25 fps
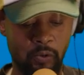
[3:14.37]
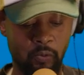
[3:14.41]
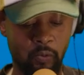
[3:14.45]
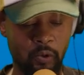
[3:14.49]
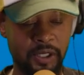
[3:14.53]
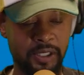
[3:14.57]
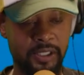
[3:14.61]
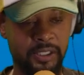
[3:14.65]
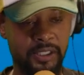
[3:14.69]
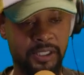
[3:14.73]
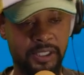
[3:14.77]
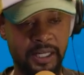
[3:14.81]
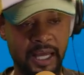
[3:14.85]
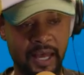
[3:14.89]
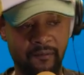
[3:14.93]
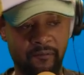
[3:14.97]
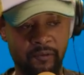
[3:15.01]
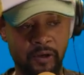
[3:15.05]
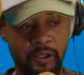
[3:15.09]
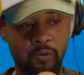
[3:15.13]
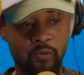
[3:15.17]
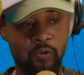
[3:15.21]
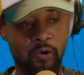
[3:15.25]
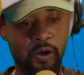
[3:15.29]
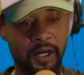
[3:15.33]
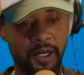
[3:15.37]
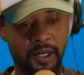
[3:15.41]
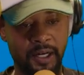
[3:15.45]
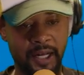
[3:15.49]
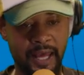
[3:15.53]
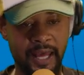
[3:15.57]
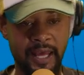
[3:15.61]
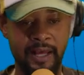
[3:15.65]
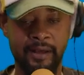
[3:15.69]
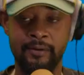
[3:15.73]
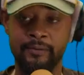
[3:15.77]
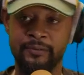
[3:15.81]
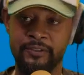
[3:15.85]
we definitely wanted to
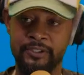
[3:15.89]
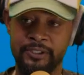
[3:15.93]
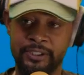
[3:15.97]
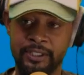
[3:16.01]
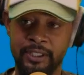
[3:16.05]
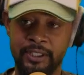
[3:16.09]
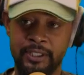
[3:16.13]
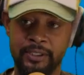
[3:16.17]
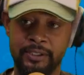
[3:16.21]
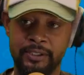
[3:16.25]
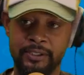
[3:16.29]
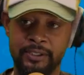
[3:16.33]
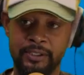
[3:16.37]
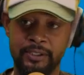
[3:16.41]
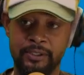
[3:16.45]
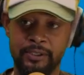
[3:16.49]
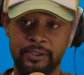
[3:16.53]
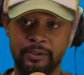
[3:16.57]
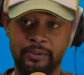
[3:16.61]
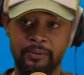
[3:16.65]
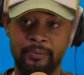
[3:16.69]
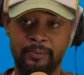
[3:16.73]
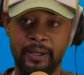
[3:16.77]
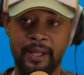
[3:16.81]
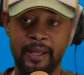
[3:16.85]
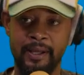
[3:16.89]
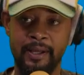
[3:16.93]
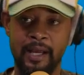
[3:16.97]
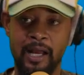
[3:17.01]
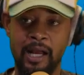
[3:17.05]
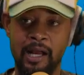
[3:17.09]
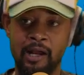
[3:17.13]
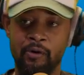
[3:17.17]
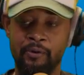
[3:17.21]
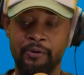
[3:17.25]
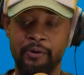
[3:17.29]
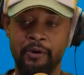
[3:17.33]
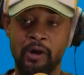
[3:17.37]
have shit. Like,
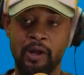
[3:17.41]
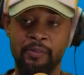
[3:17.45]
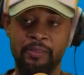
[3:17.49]
I don't know.